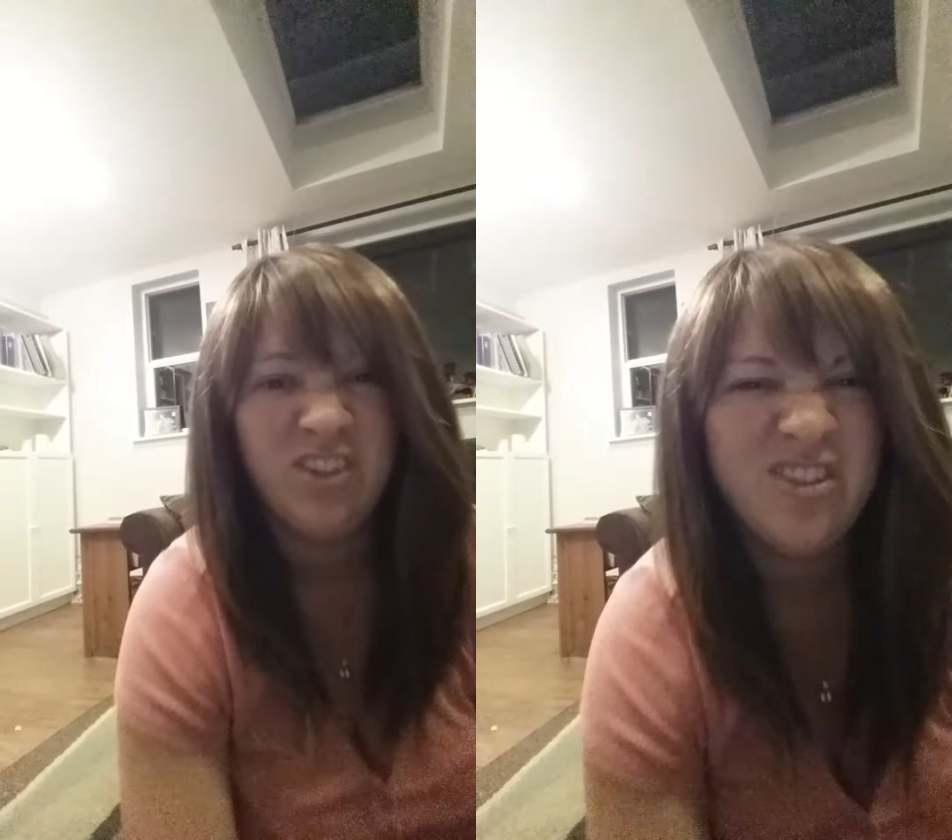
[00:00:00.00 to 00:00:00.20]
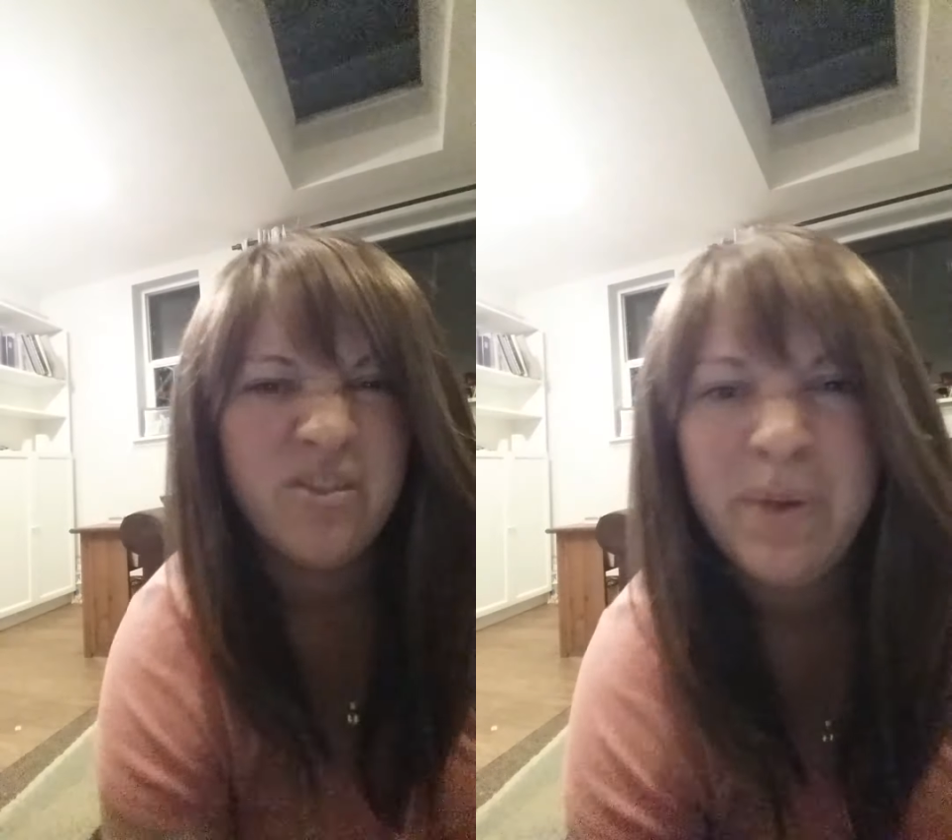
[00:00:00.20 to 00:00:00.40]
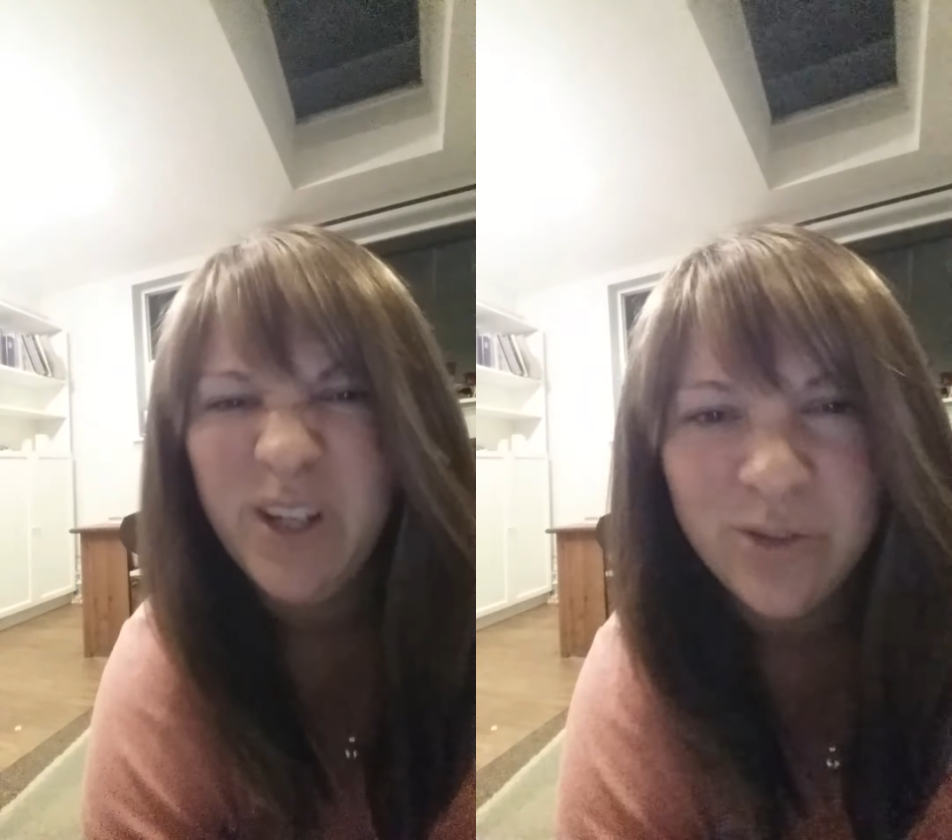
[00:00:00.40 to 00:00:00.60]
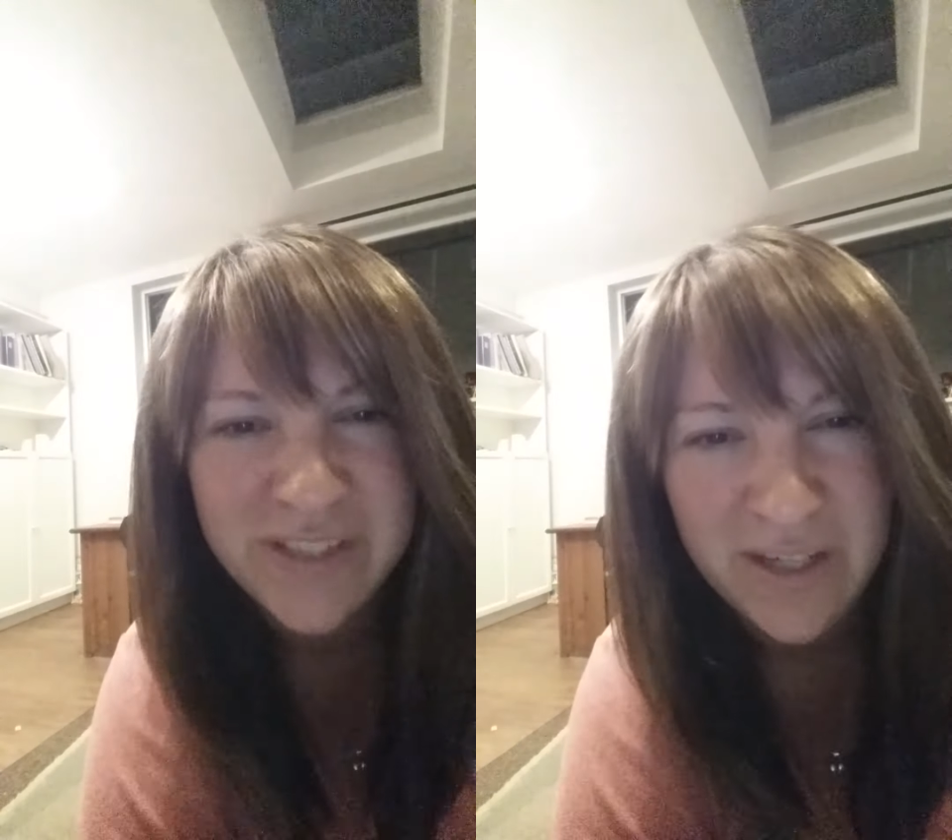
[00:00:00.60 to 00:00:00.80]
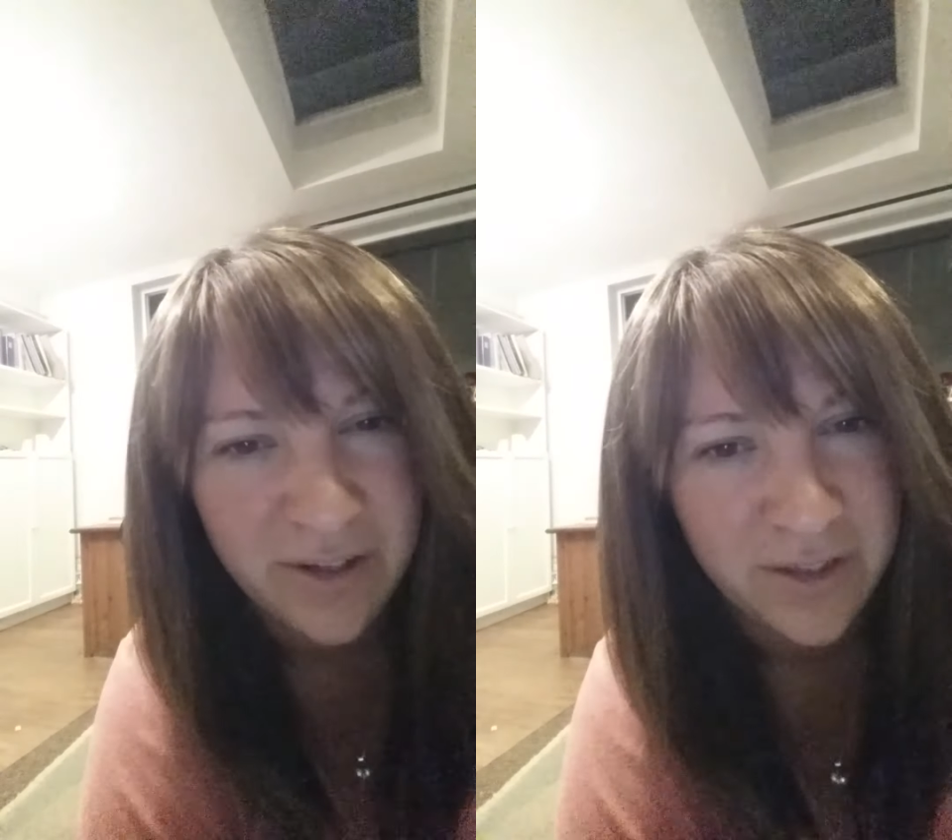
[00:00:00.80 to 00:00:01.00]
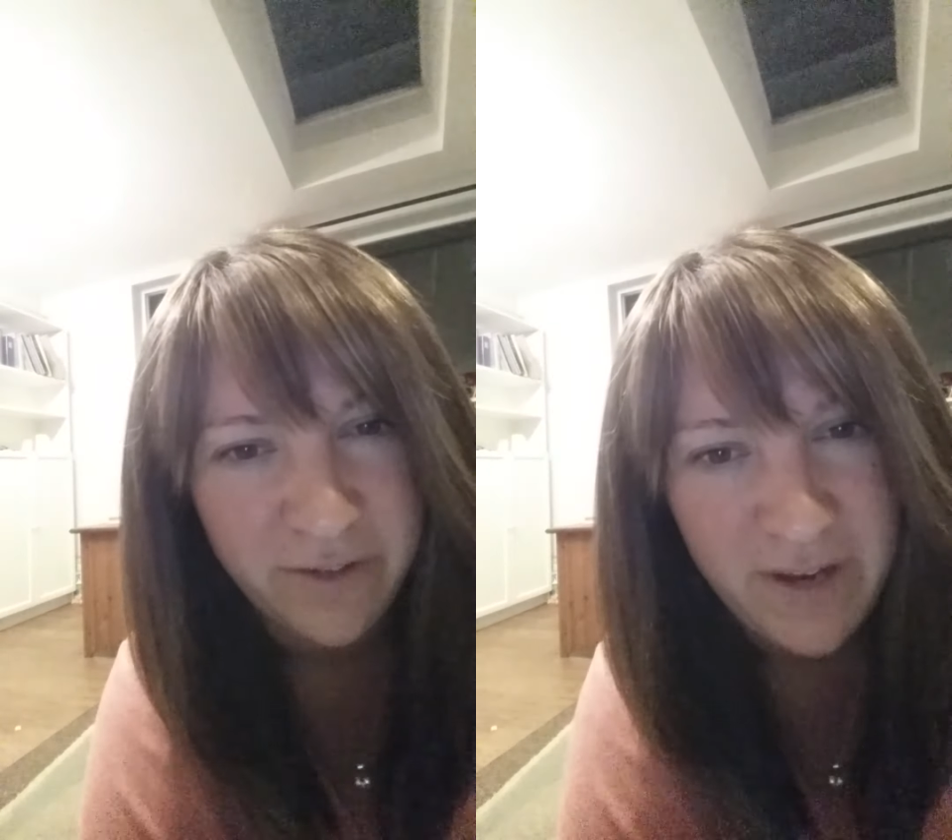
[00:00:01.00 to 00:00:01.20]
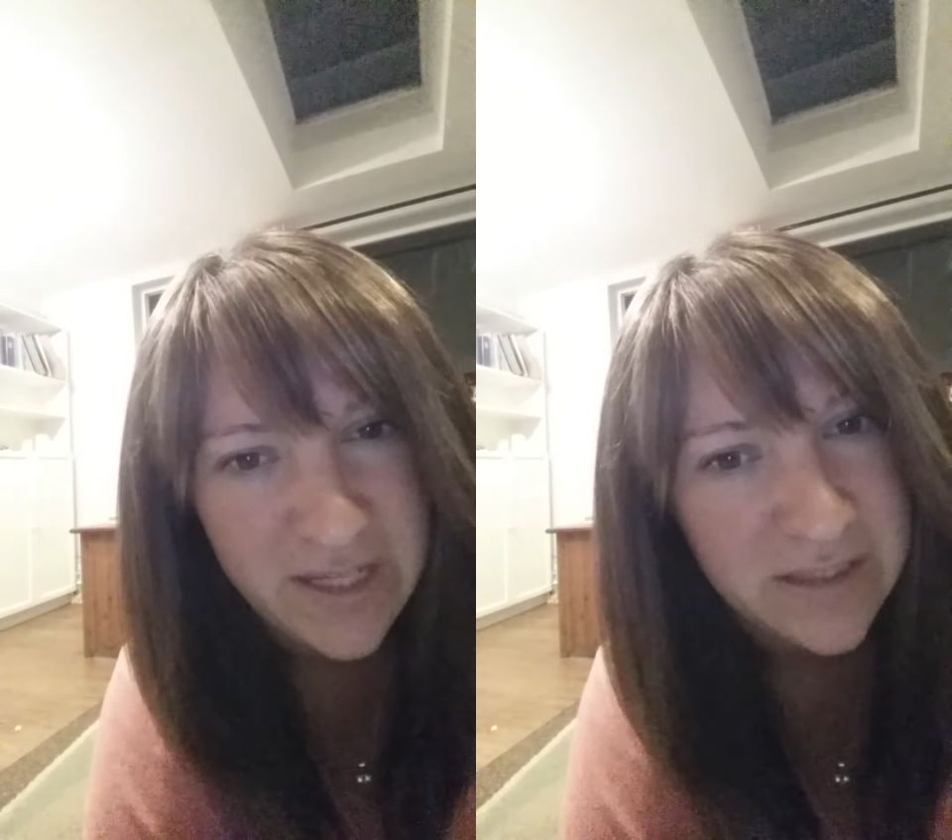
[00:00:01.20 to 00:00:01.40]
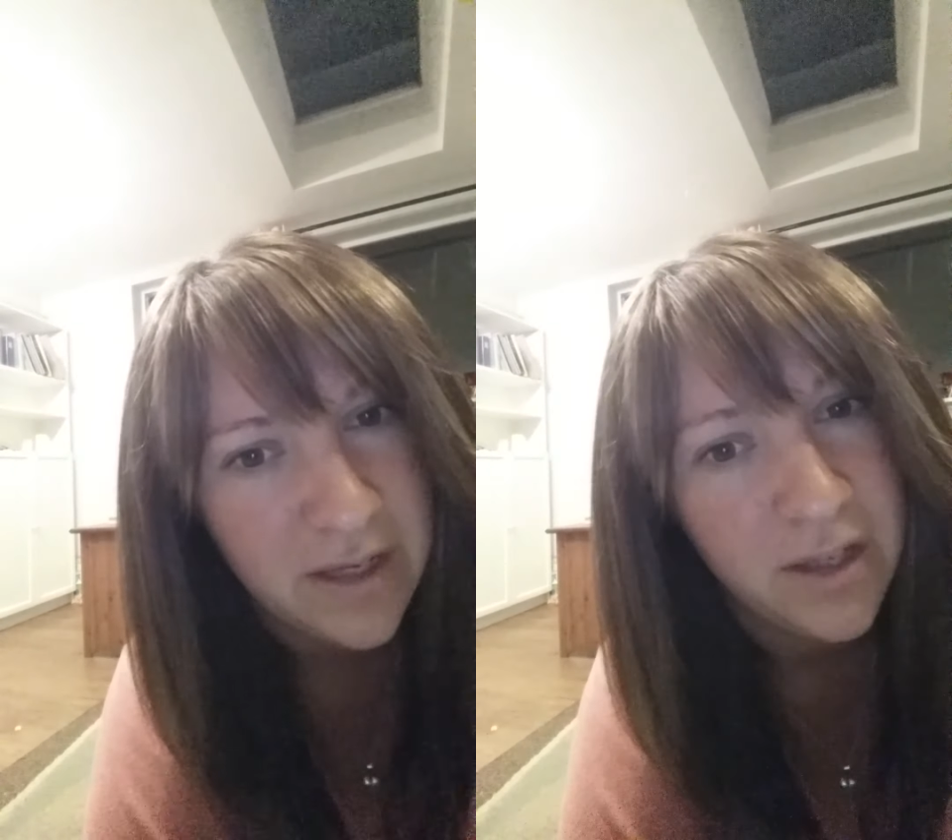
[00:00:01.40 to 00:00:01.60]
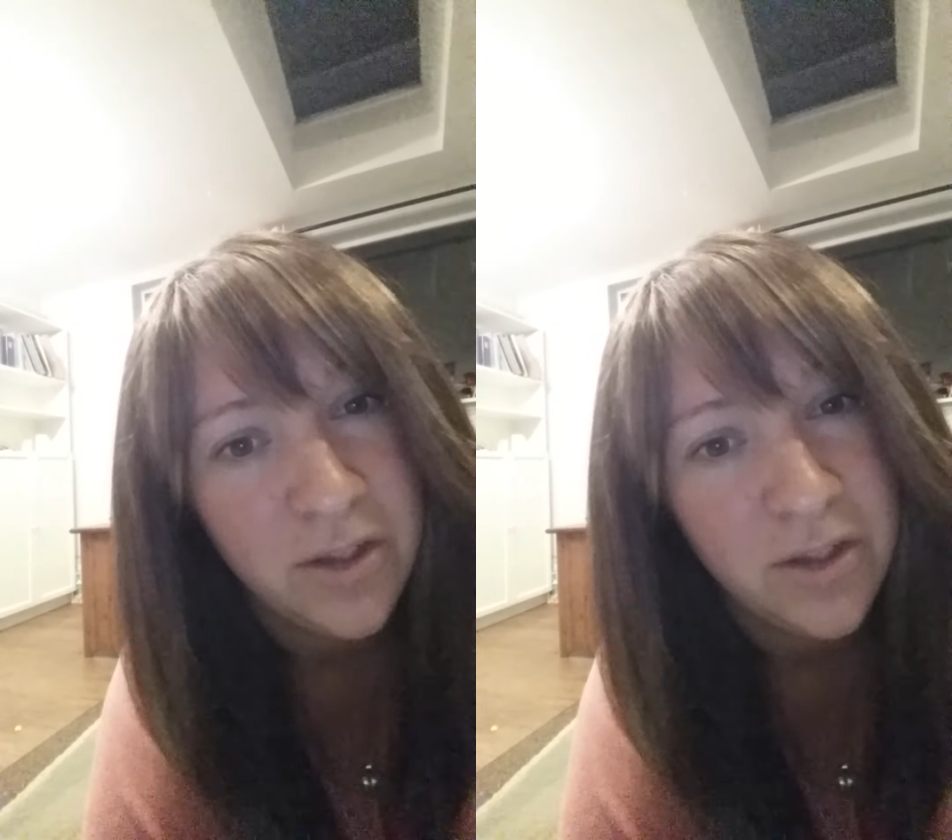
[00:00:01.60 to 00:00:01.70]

you have a big old zit on your face,